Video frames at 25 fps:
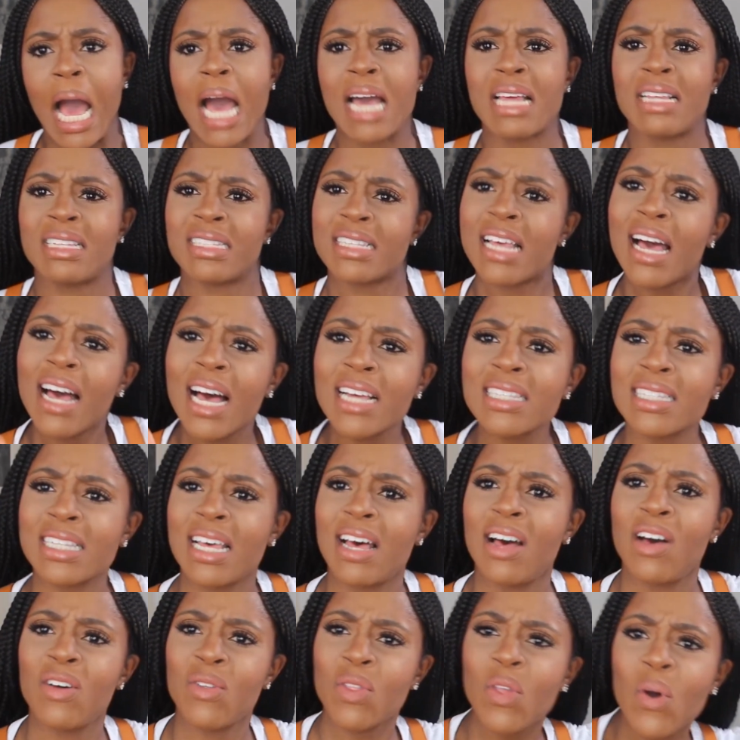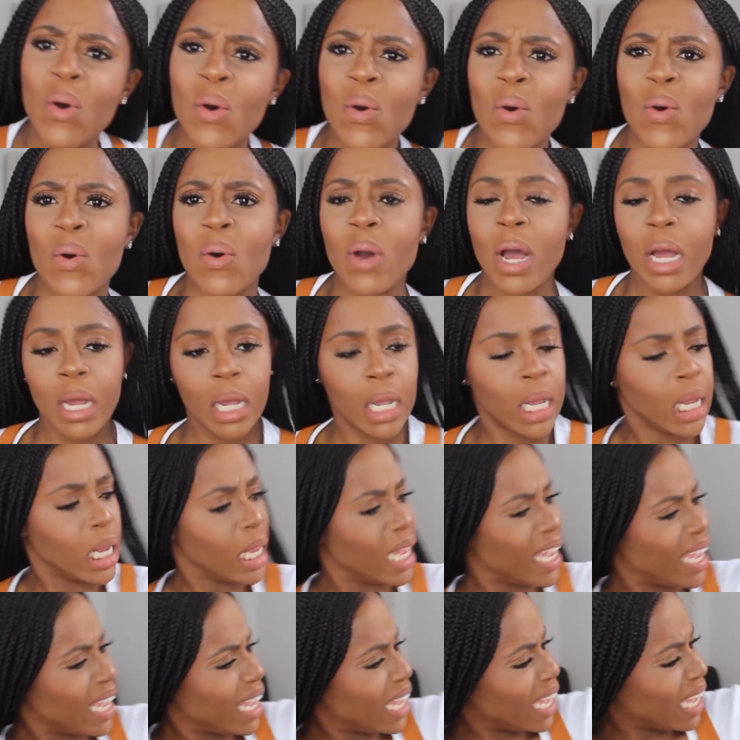As a sharp boy, yo, as a
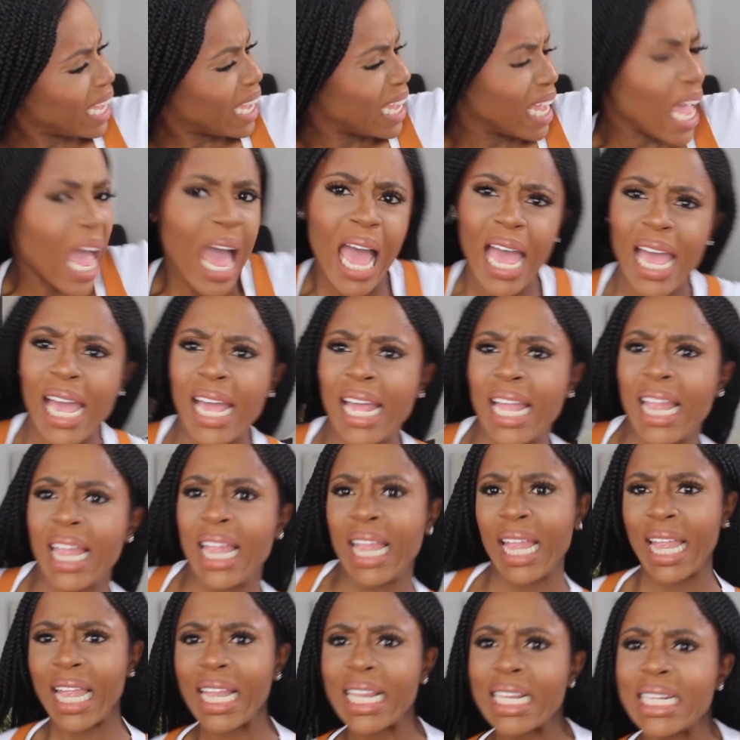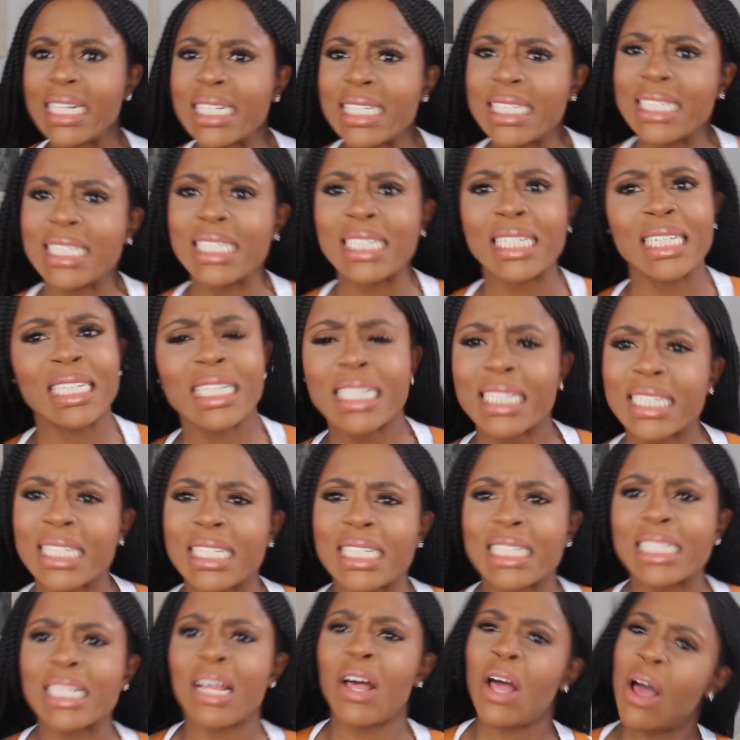sharp girl, link up and we come
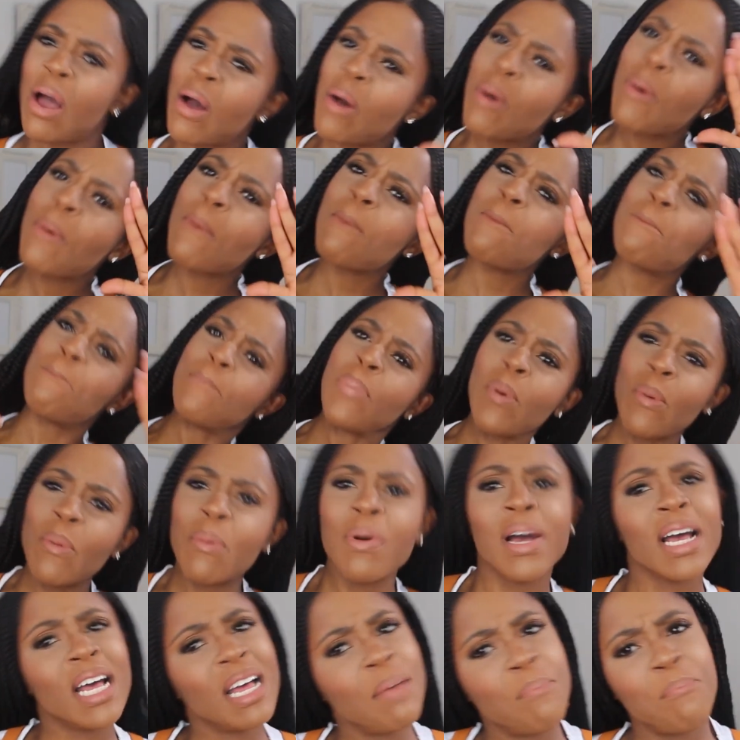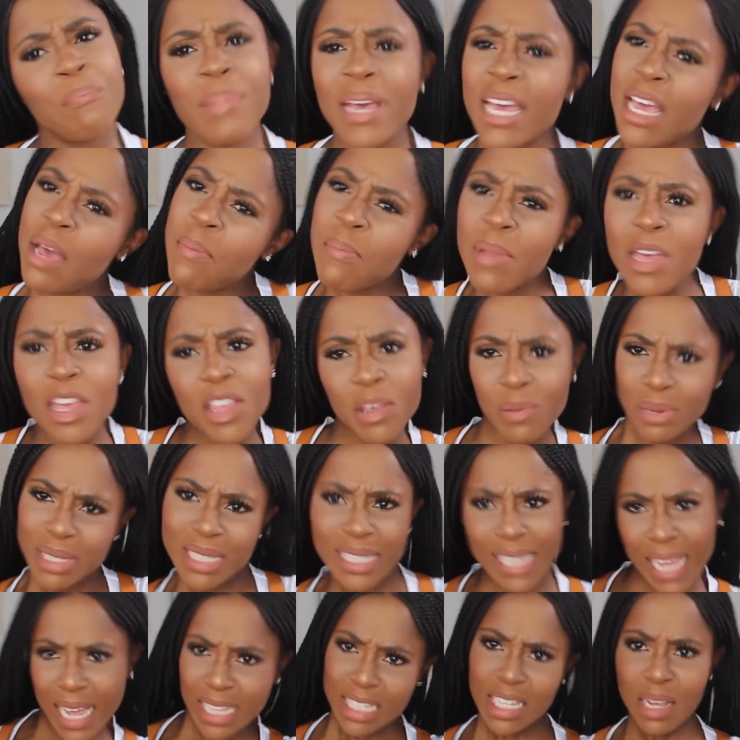trouble. Yeah. Oh. Baby, you
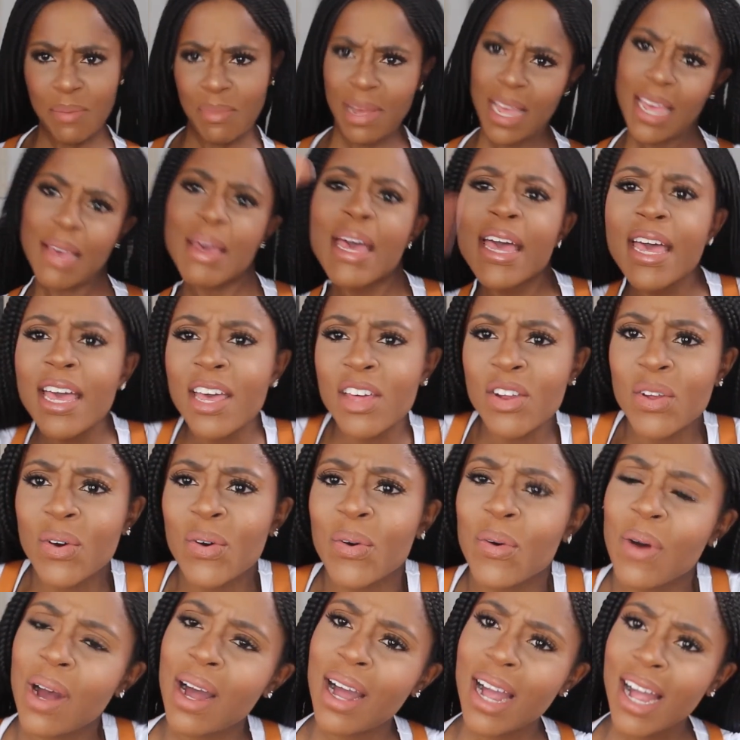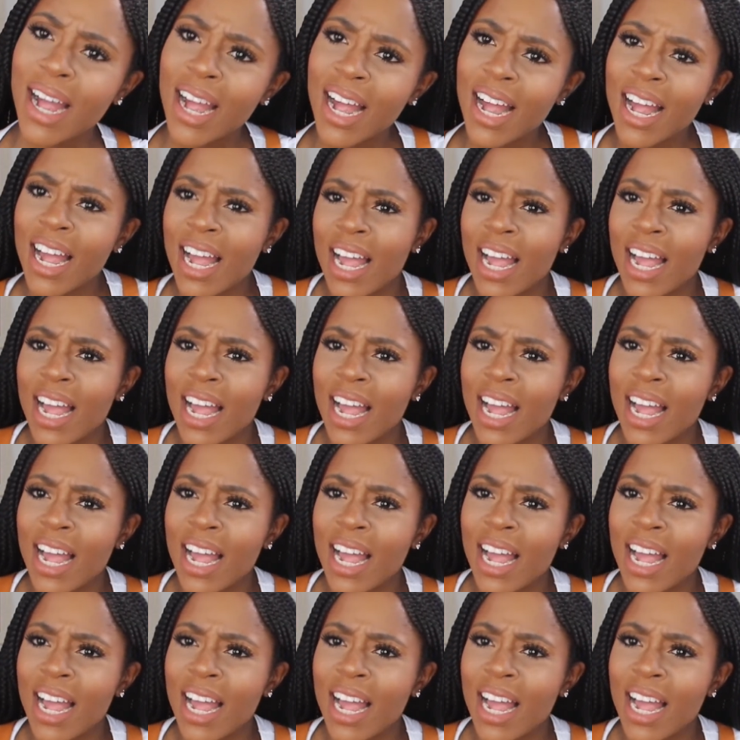scatter my arrow.